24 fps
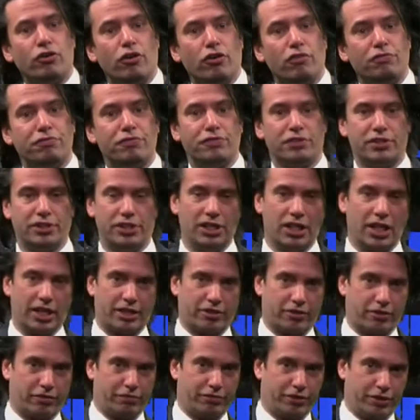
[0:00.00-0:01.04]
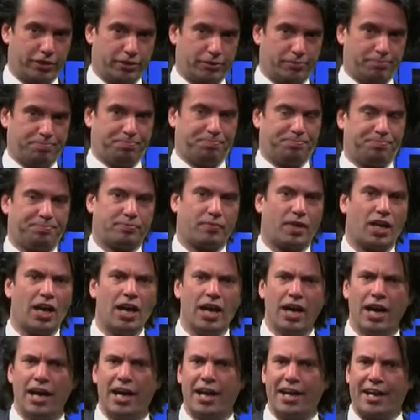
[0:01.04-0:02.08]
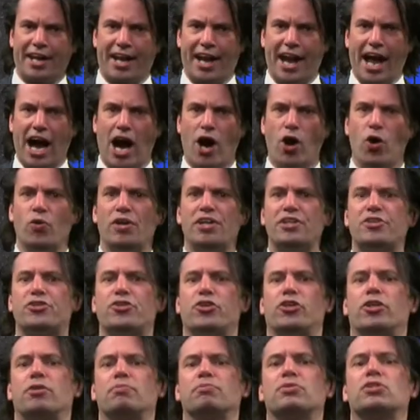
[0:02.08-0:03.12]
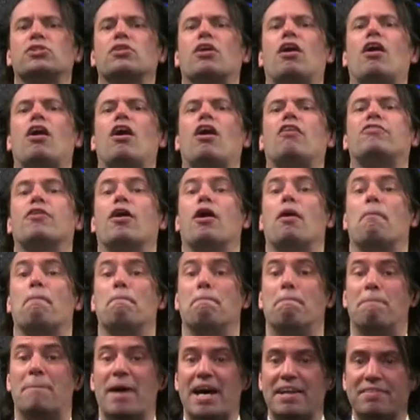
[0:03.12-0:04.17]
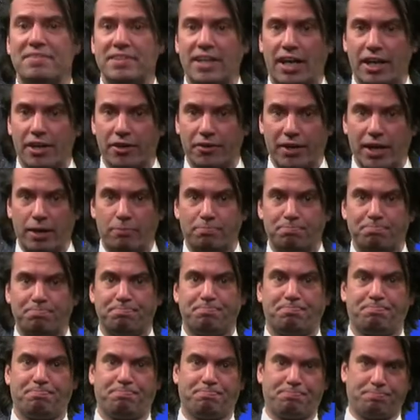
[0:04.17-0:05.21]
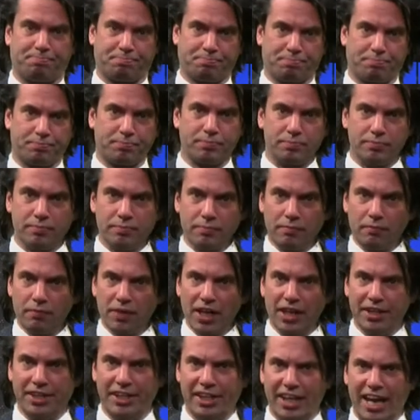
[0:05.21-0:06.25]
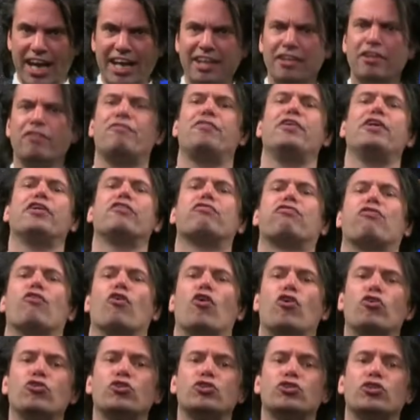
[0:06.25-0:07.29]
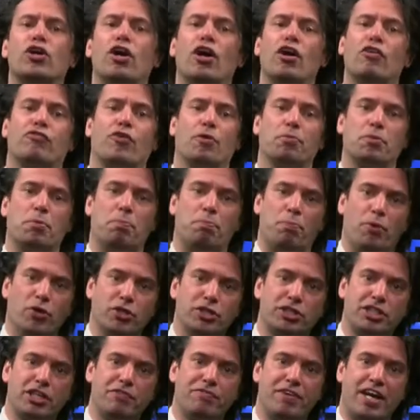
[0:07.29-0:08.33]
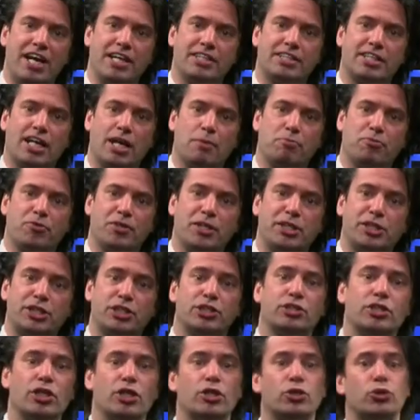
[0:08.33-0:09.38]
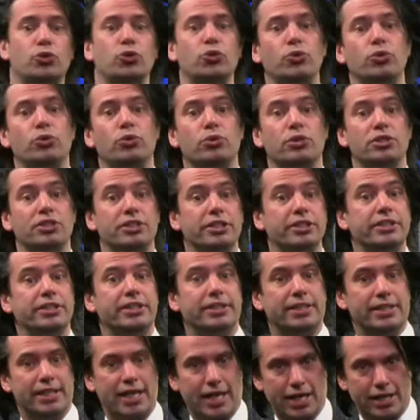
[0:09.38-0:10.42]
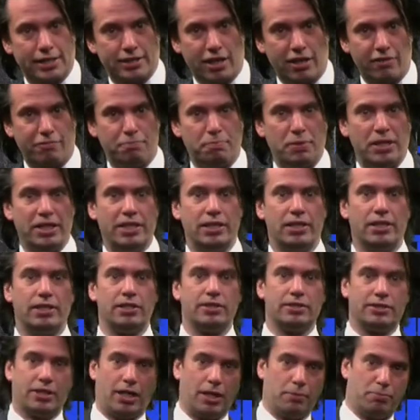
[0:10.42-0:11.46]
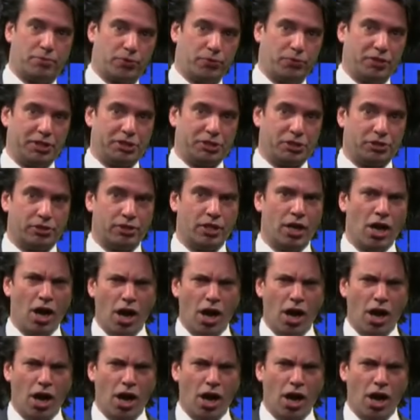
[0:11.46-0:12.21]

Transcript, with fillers: of the electric field. Now in terms of a band diagram. The electric field flows from the positive n-type region to the negative p-type region